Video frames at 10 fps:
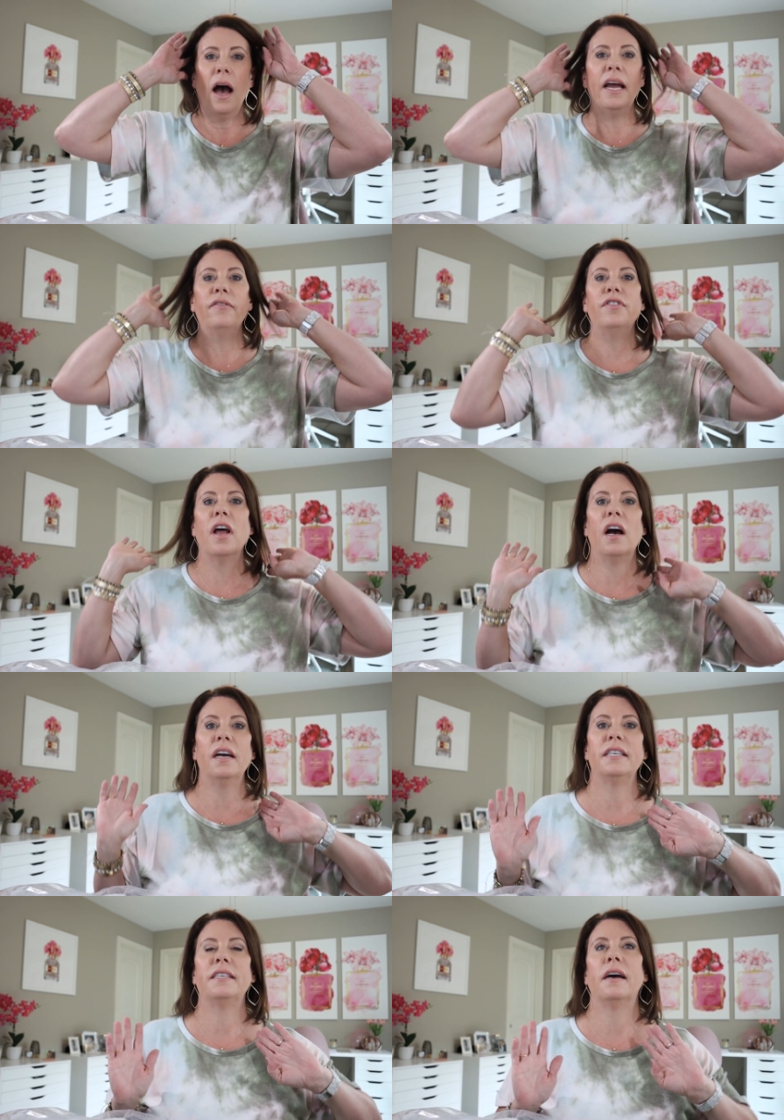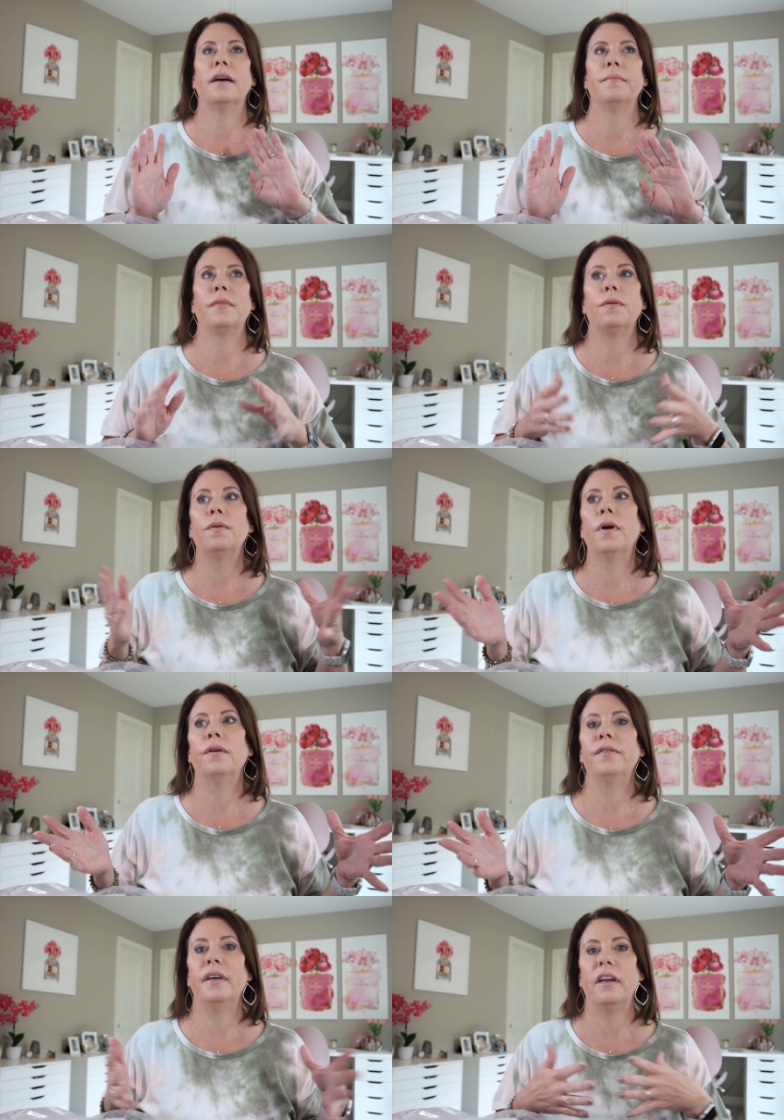I've not, um, through
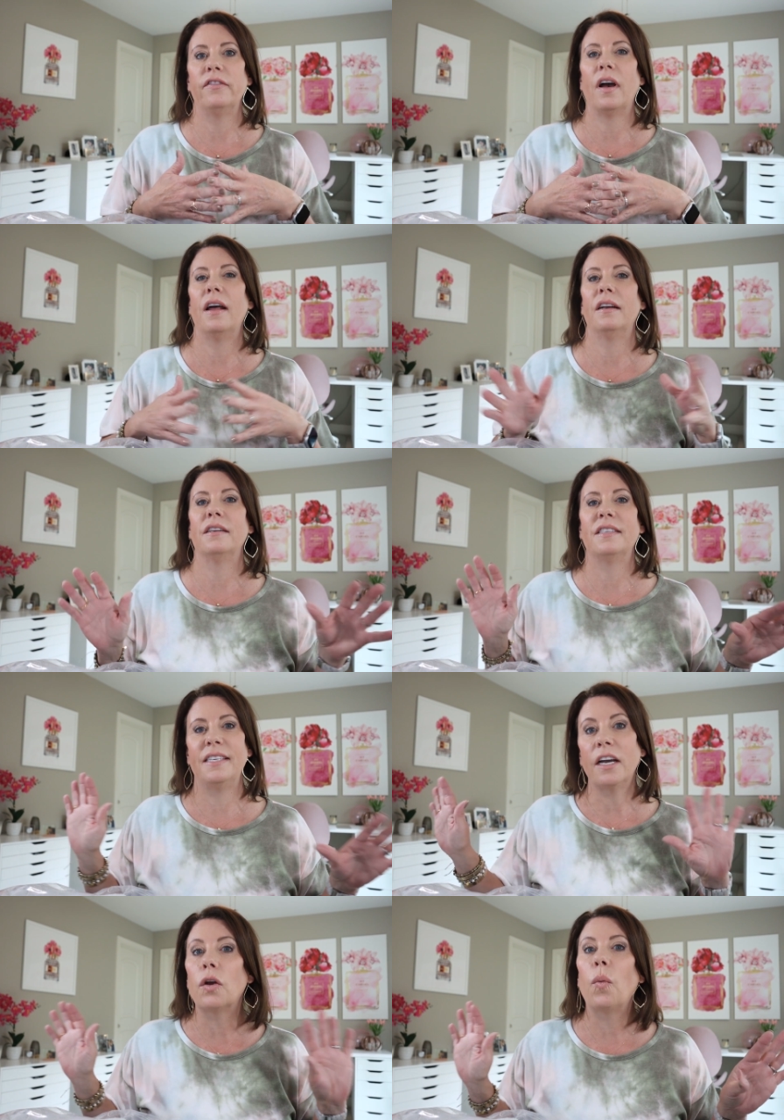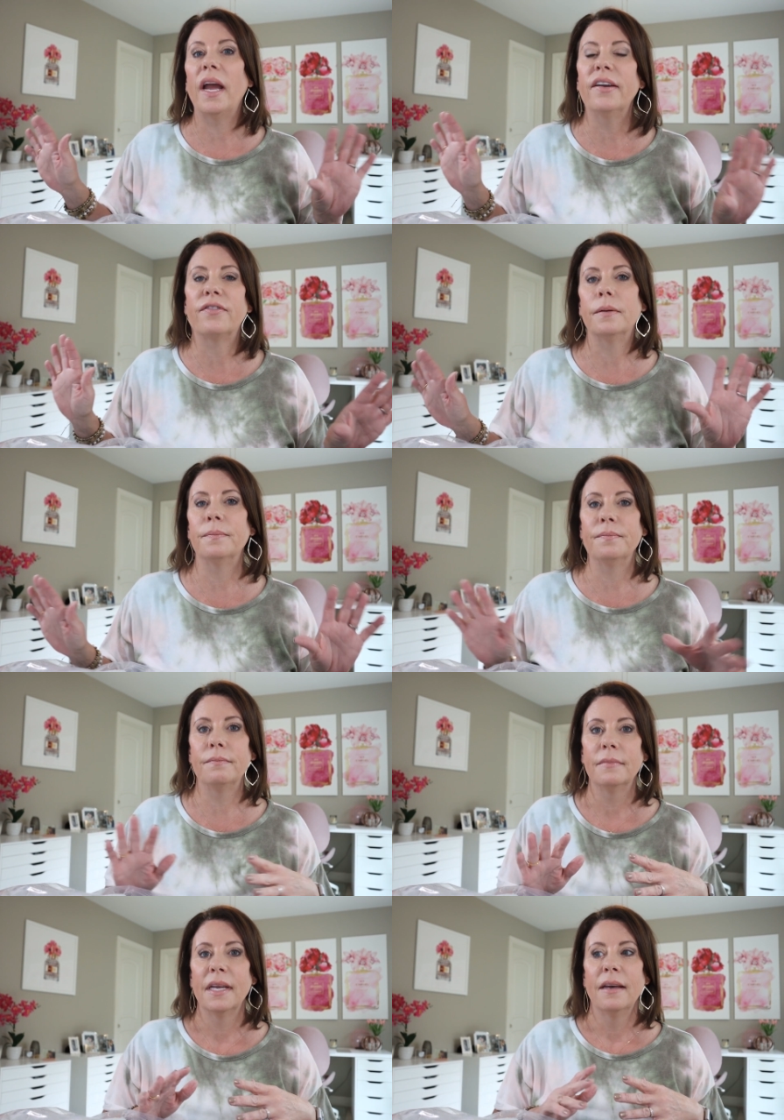COVID, I've kind of steered away from
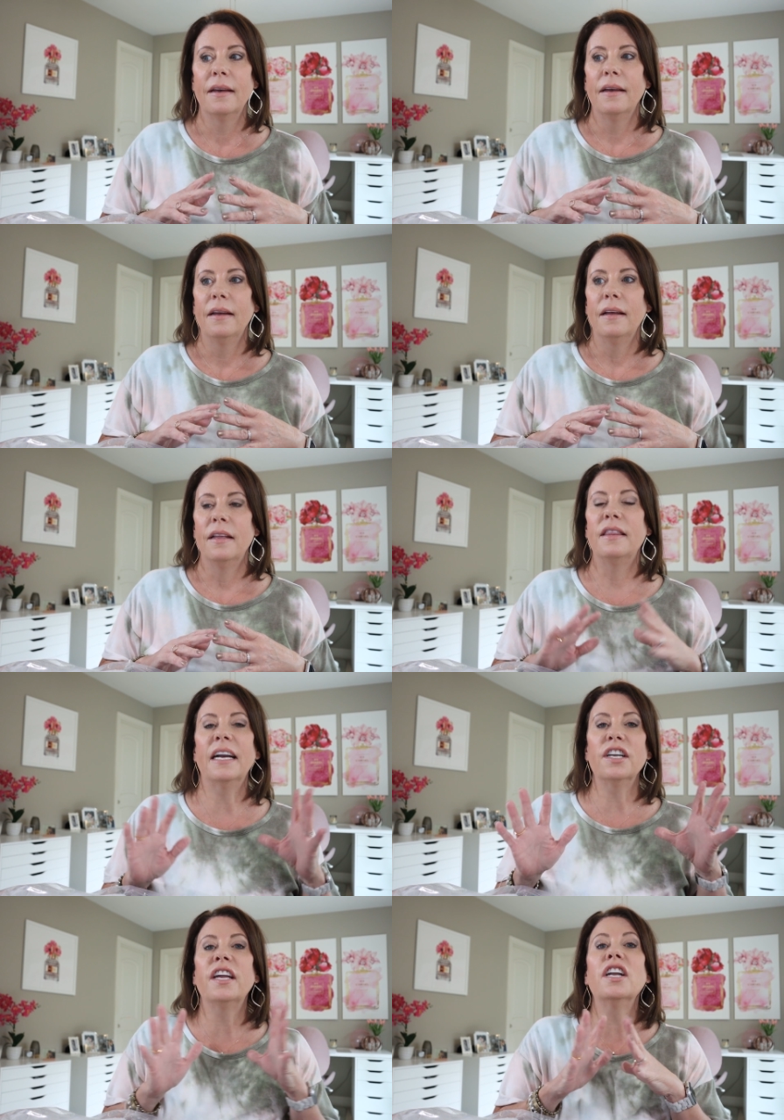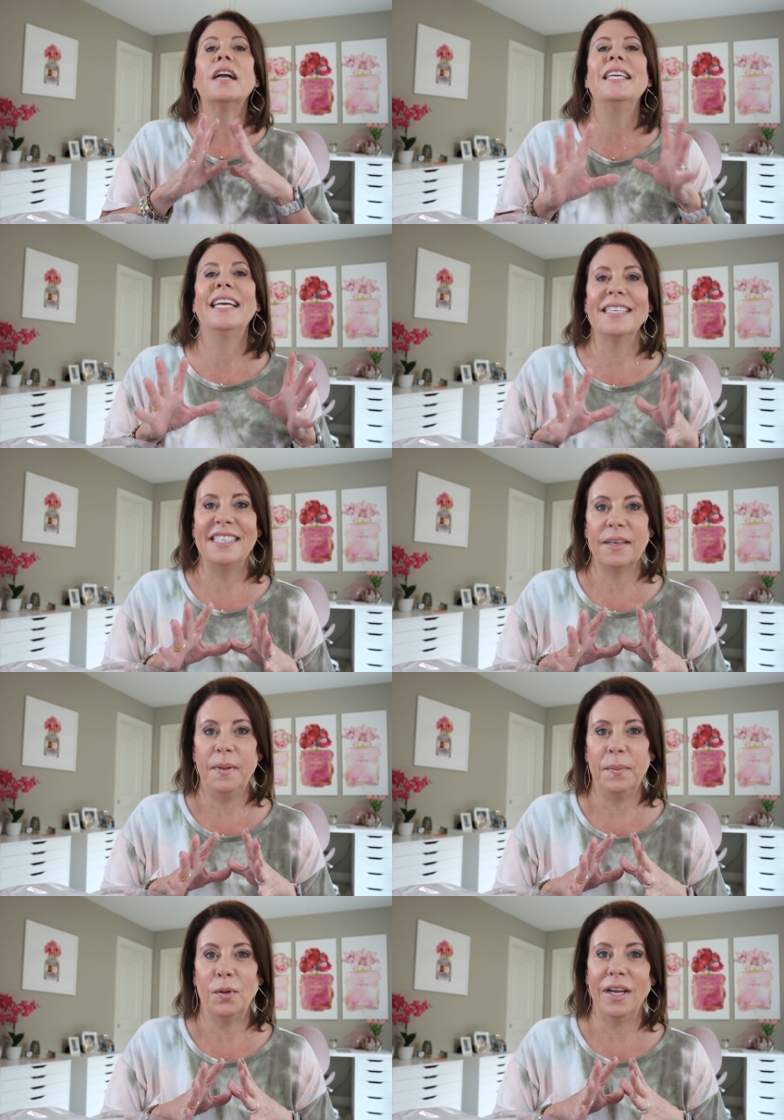they're, they're not taking
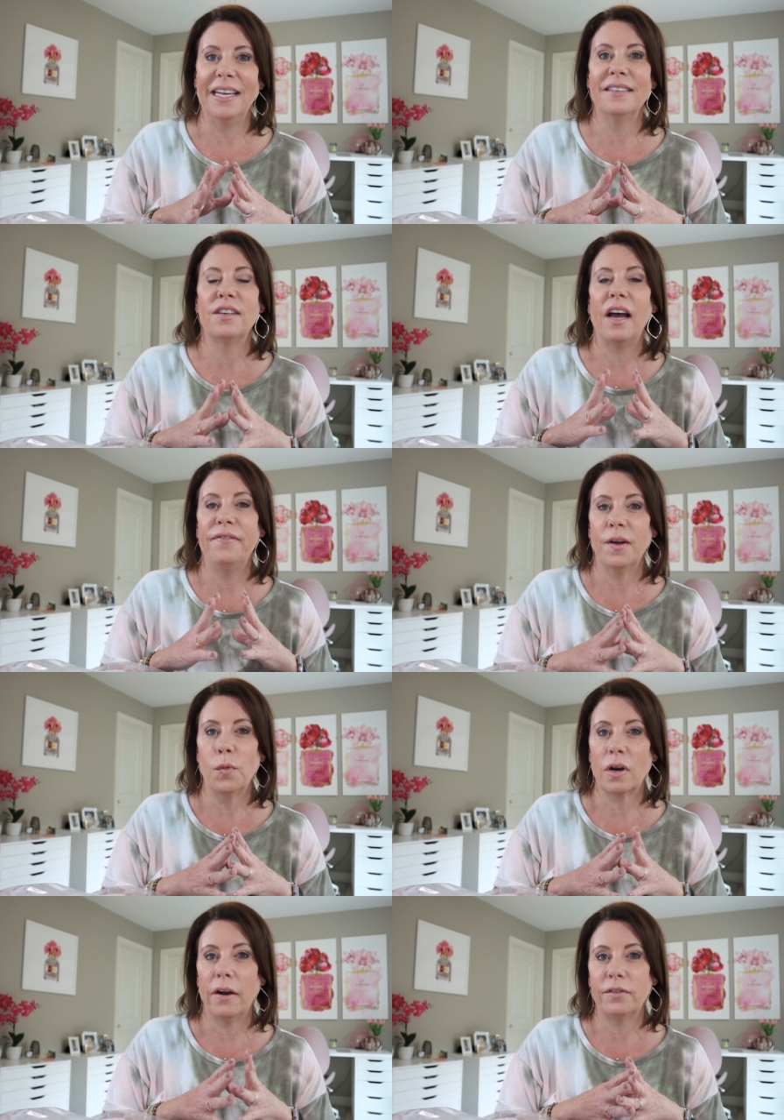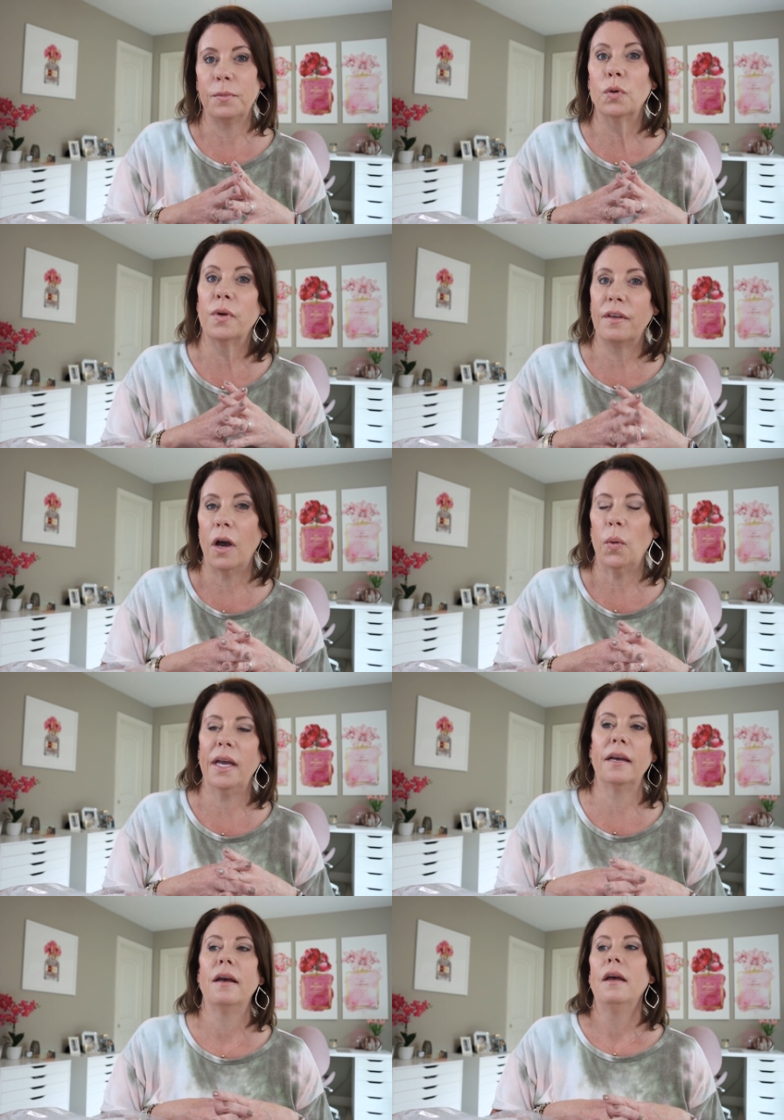sick people in, so I felt more comfortable with
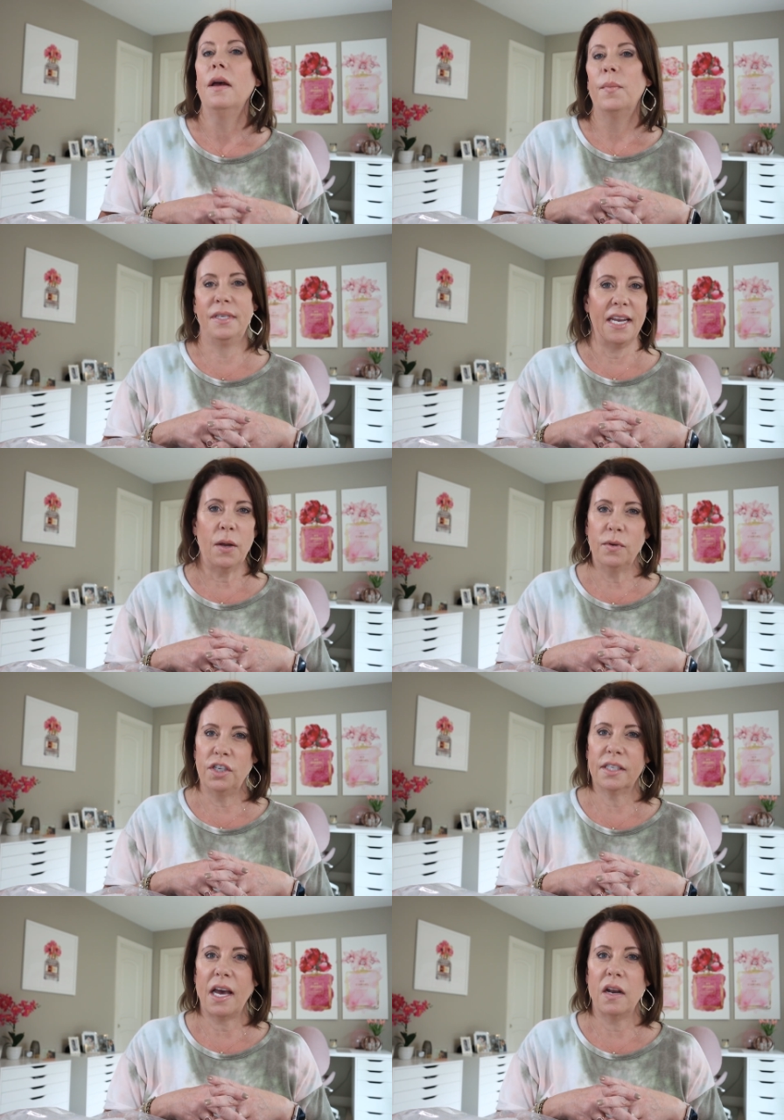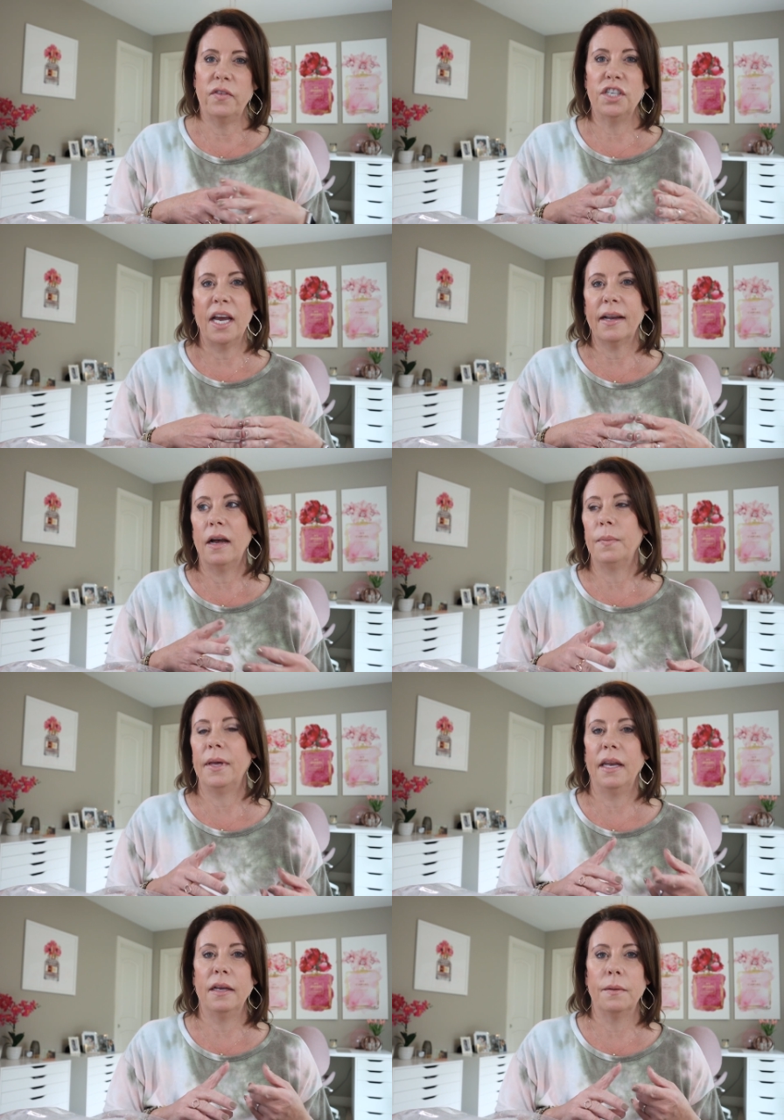going. But today was just kind of a
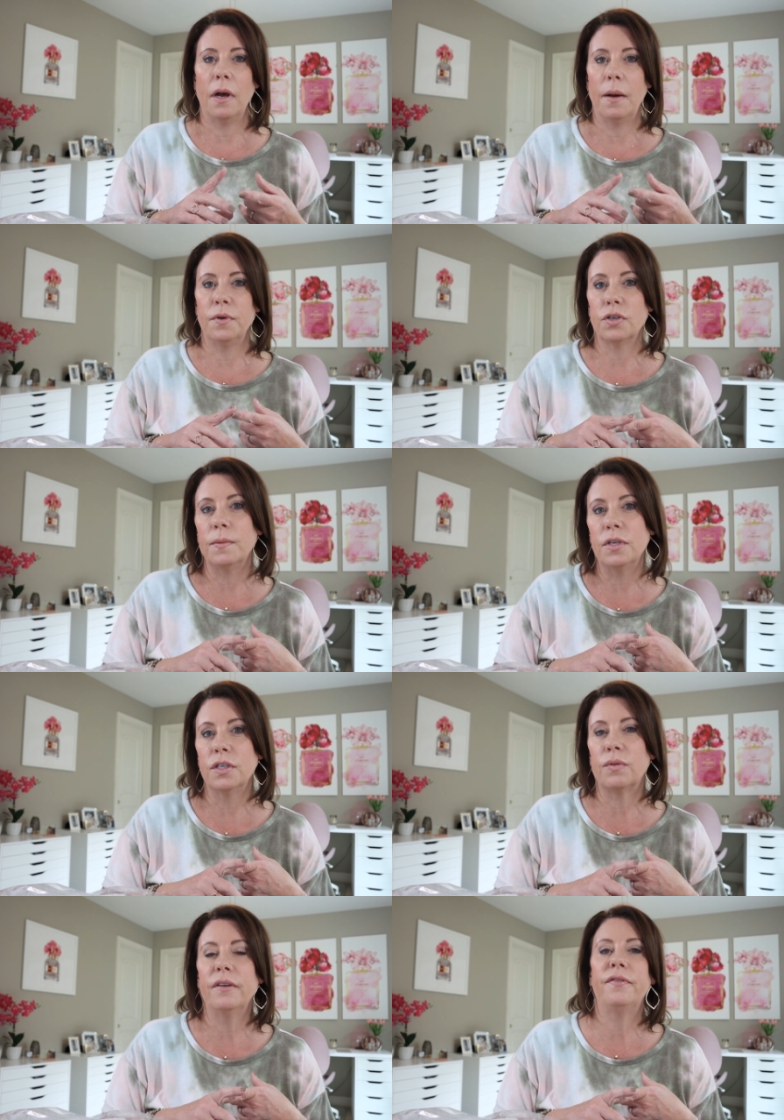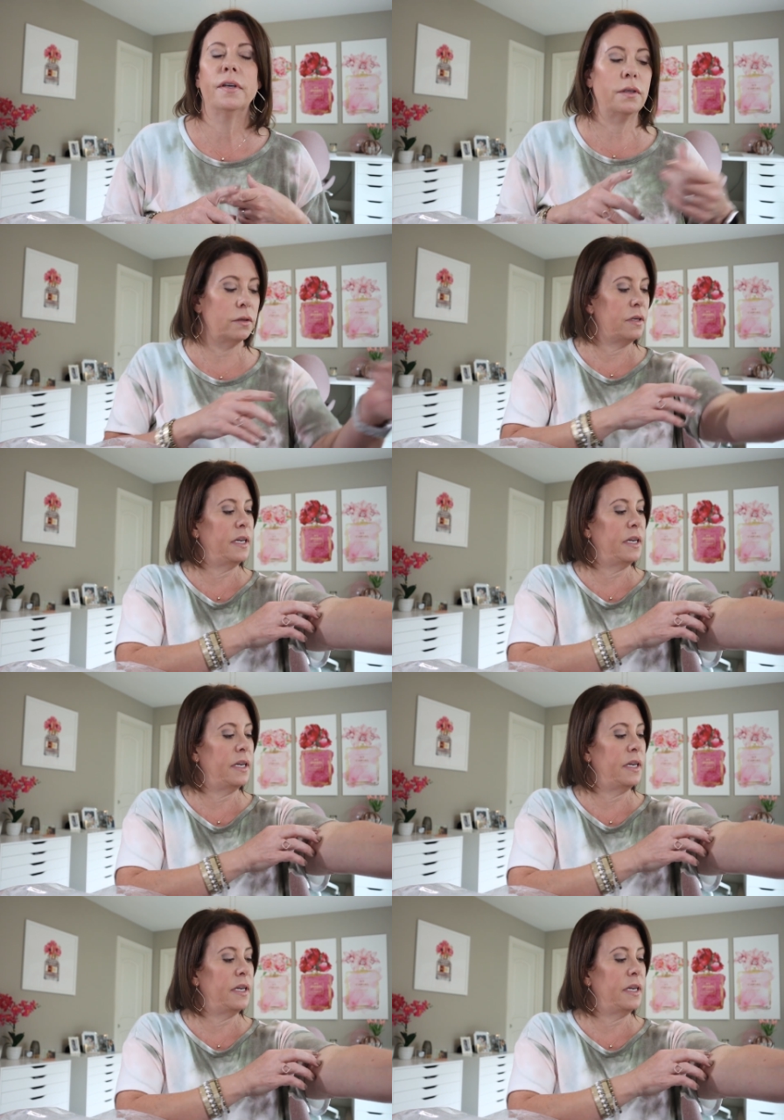checkup, getting uh, prescriptions refilled.